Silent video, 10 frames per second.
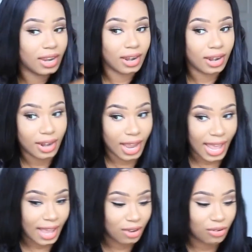in a
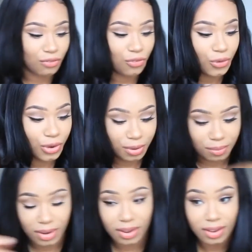diagonal
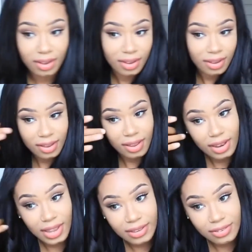form,
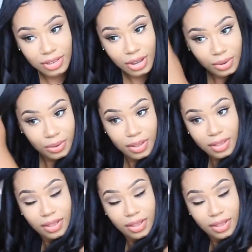like so.